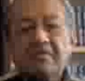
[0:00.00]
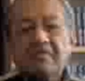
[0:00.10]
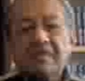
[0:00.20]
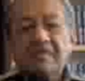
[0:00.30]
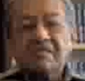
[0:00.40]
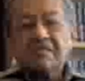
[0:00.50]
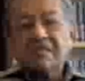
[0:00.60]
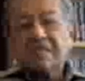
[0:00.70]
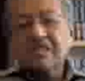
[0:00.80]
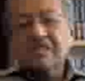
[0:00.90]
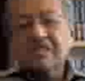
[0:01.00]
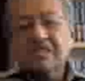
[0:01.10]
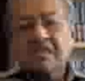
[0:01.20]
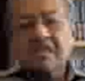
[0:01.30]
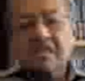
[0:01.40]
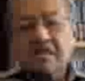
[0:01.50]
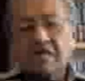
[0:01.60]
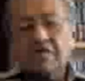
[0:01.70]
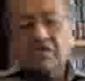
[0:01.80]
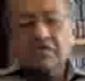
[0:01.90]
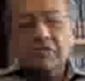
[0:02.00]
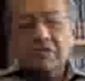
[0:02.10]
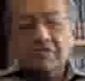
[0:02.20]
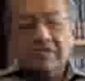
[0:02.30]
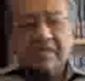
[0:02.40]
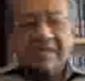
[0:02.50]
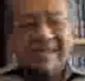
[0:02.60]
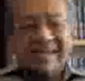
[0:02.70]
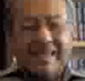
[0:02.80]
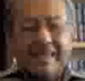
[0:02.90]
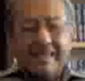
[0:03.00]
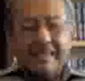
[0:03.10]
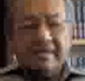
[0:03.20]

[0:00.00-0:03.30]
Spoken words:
but since 2008,